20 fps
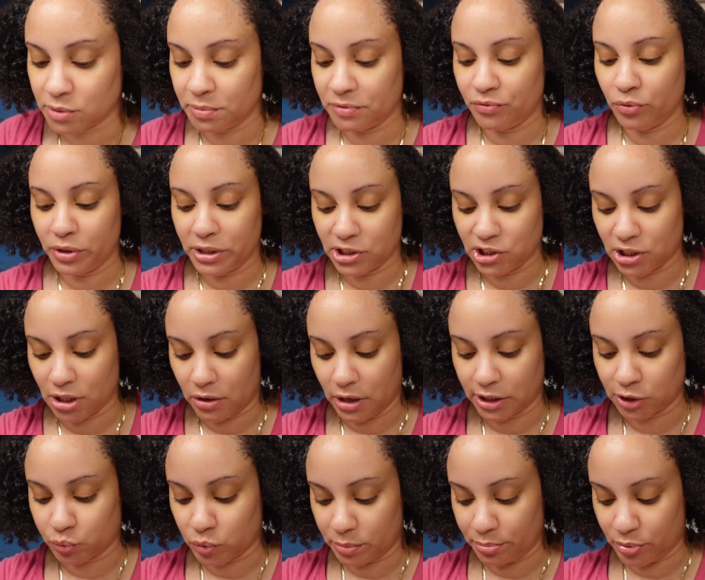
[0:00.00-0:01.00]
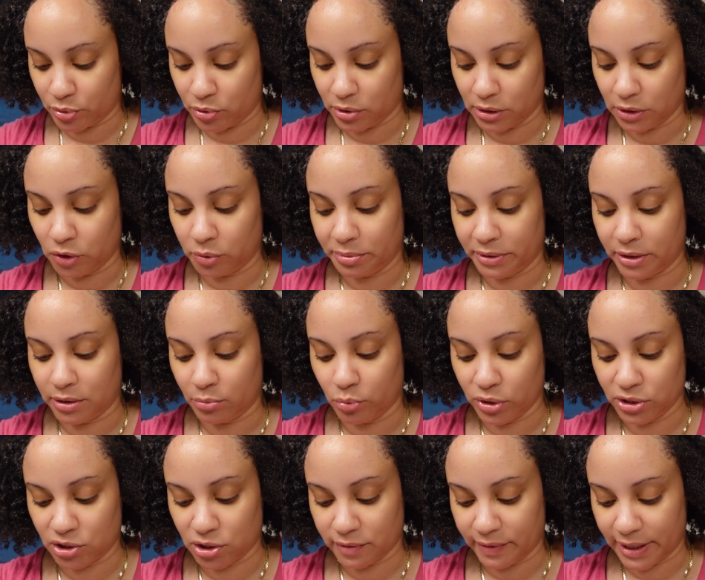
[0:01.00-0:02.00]
Before the gel, I just want to put on a little bit of the
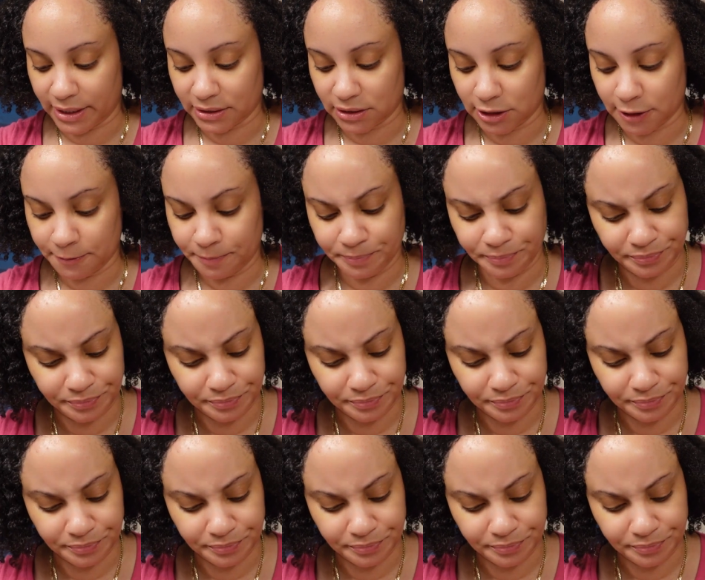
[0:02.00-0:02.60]
moisturizer.